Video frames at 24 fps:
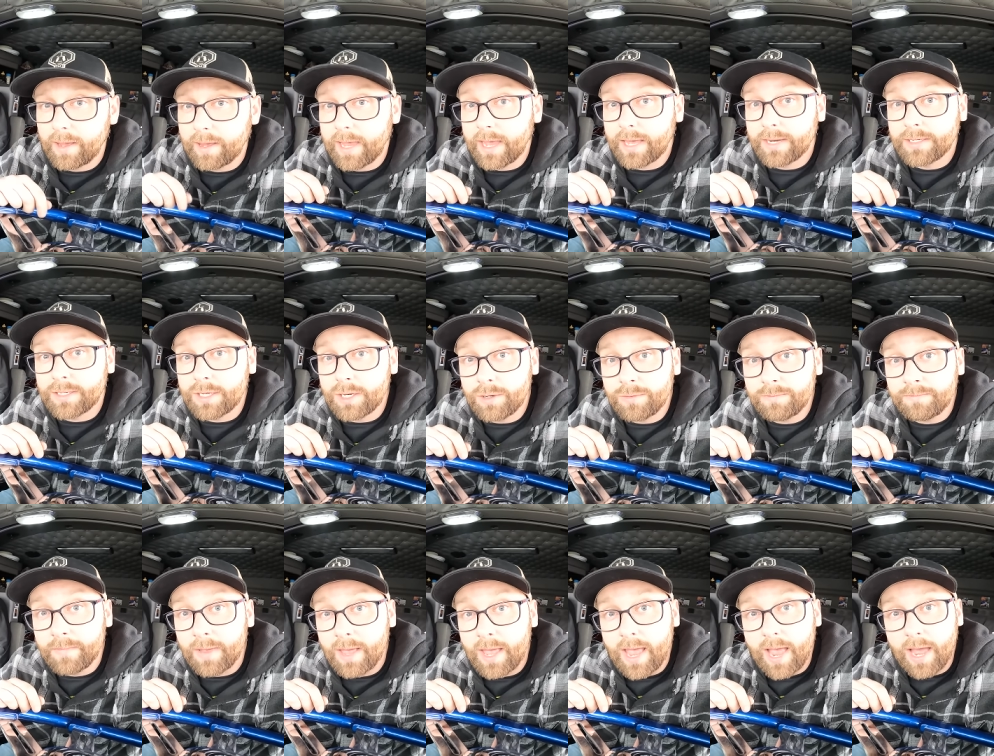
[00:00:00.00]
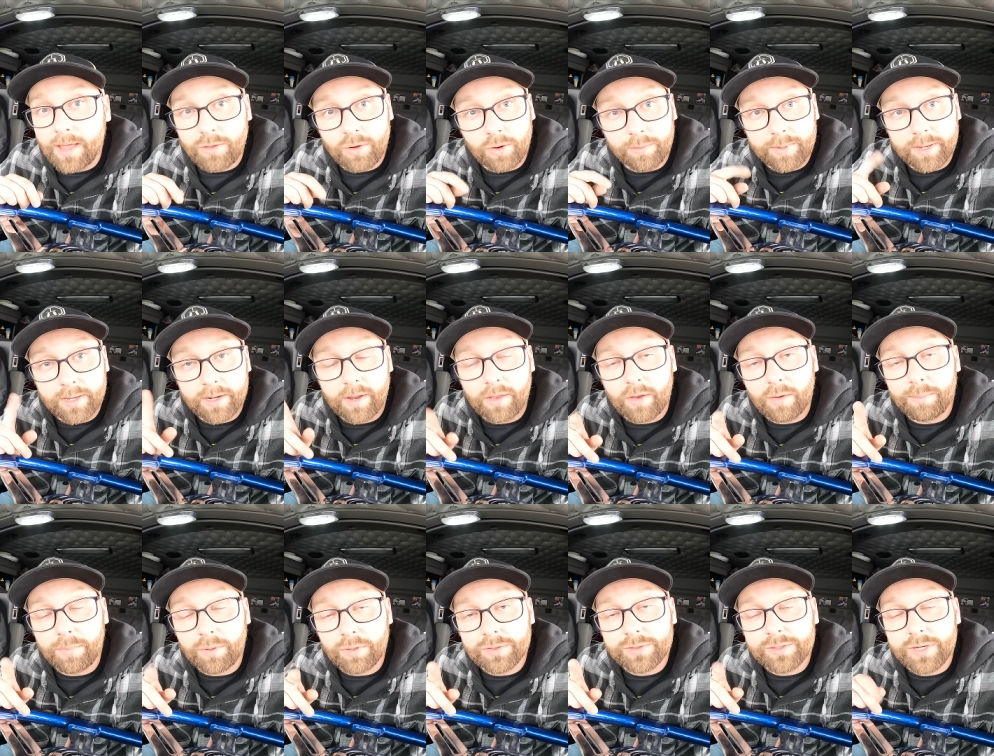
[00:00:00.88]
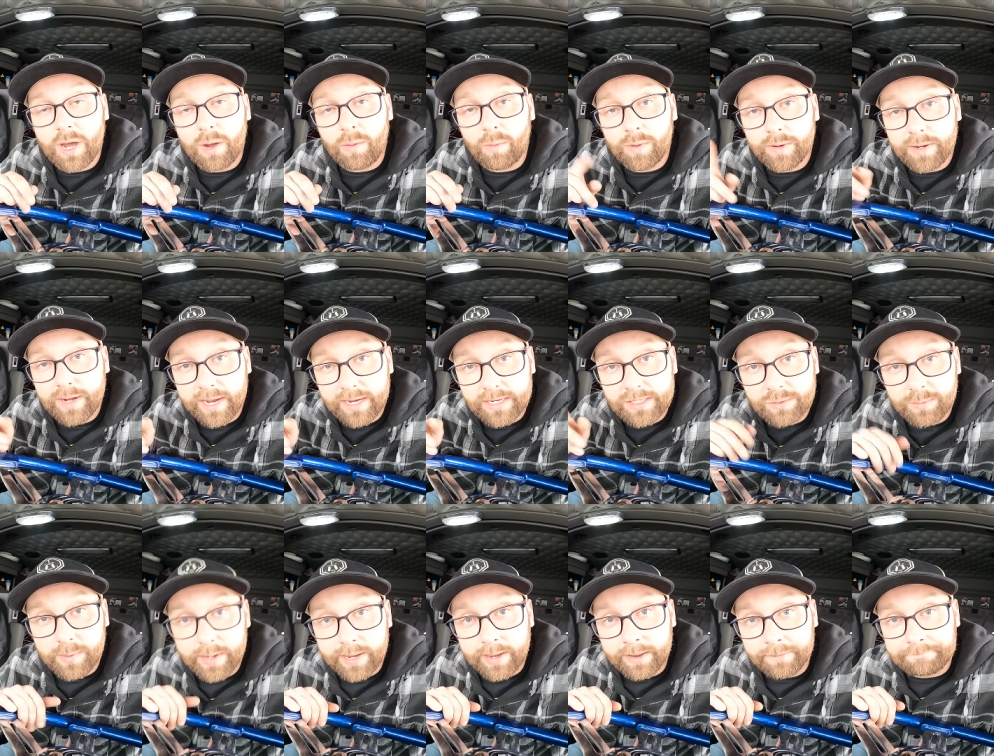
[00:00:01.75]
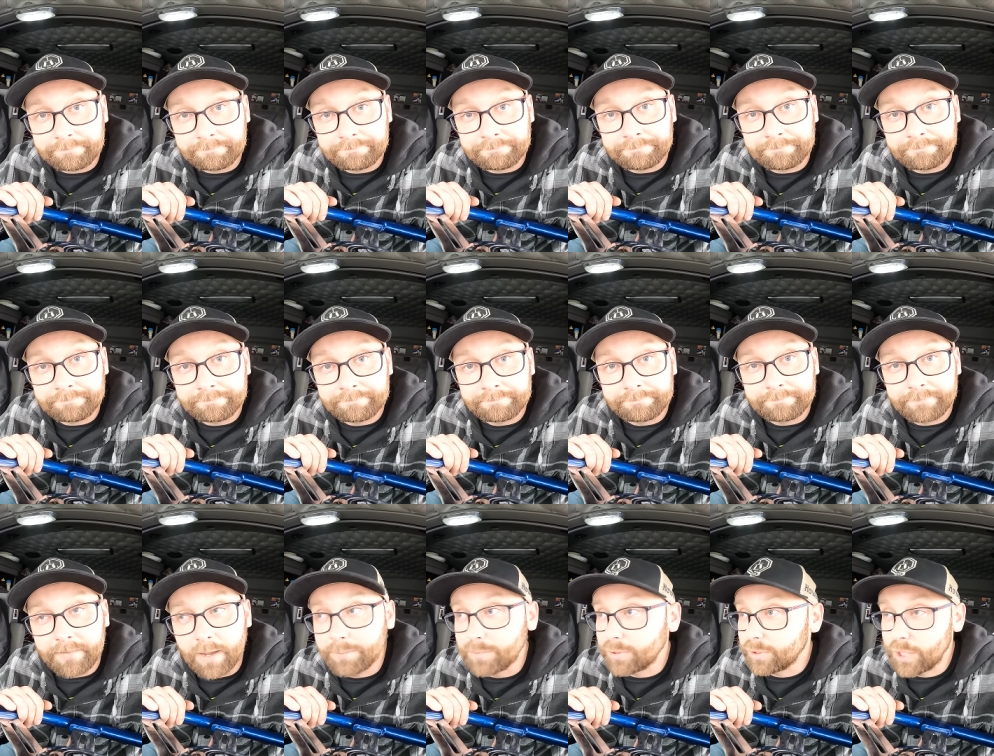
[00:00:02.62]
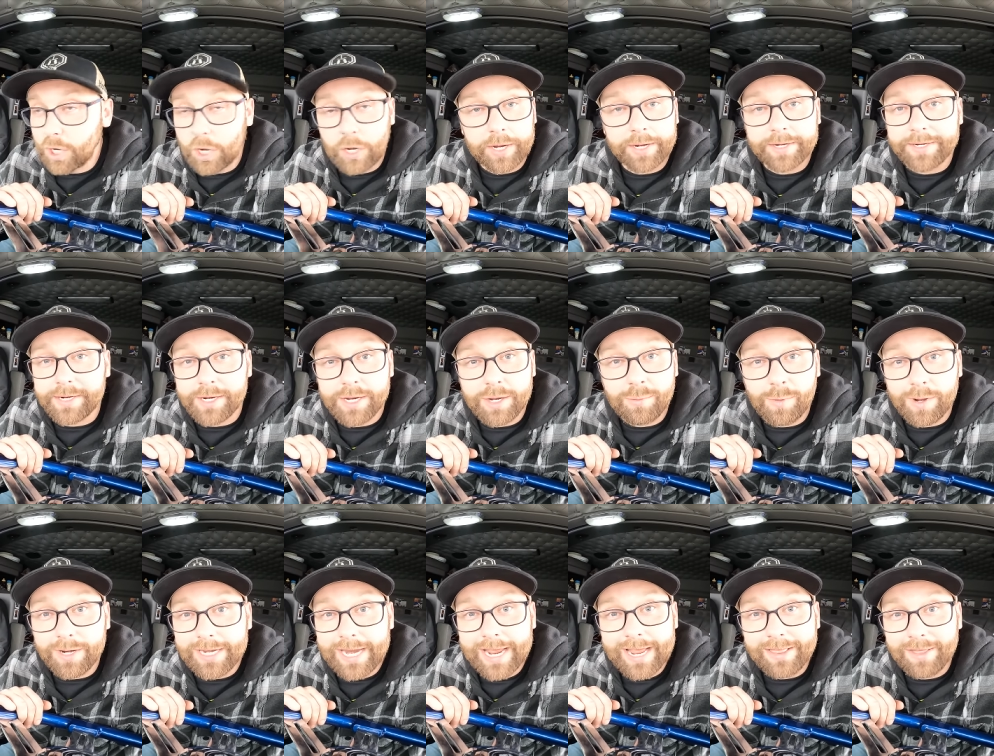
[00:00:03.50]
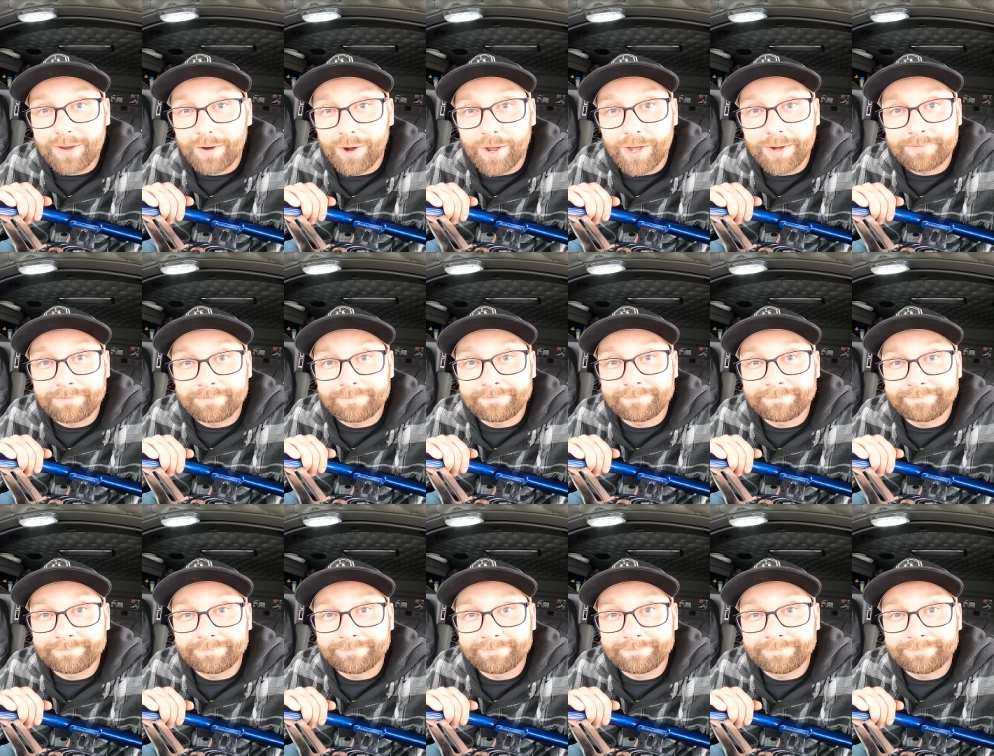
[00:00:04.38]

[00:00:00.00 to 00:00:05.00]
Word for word: again too, and there'll be another Bull Snot one next week. I'm just not gonna tell you what day they're on.